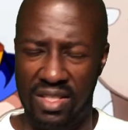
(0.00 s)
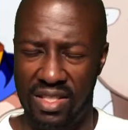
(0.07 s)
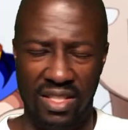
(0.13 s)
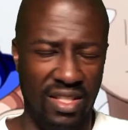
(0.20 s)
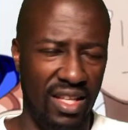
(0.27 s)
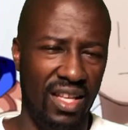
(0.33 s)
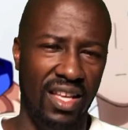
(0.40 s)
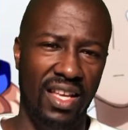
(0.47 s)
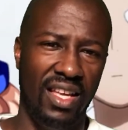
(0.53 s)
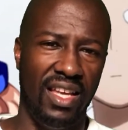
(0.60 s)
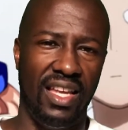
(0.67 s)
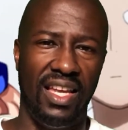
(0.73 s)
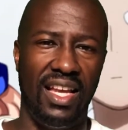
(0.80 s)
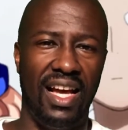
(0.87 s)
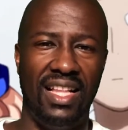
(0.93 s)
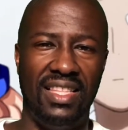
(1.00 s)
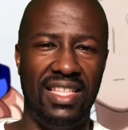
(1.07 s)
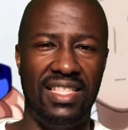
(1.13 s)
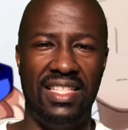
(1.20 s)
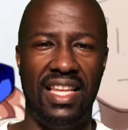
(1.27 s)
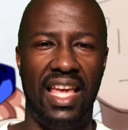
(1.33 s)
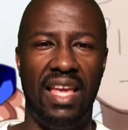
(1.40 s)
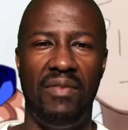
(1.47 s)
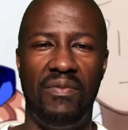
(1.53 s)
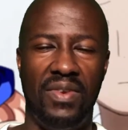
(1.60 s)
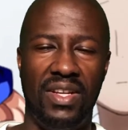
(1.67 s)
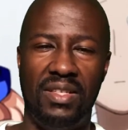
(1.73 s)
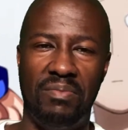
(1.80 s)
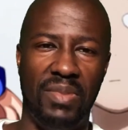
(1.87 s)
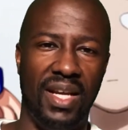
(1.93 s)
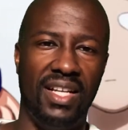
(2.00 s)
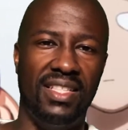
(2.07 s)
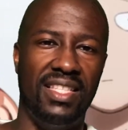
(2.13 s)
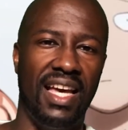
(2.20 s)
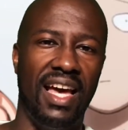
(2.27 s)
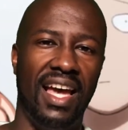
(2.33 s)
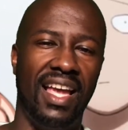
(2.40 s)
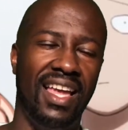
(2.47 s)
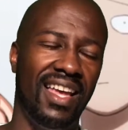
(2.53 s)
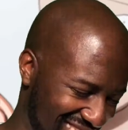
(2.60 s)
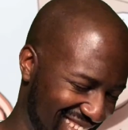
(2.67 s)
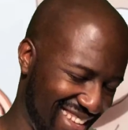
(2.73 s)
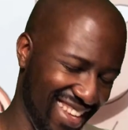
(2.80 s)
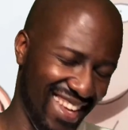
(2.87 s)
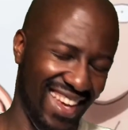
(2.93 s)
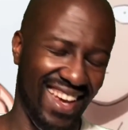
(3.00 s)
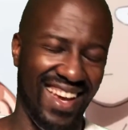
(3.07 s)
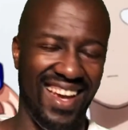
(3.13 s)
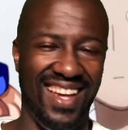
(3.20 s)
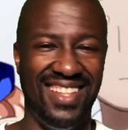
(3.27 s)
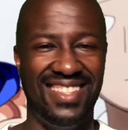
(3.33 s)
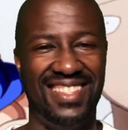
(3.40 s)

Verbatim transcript: and he got this name for this big attack and of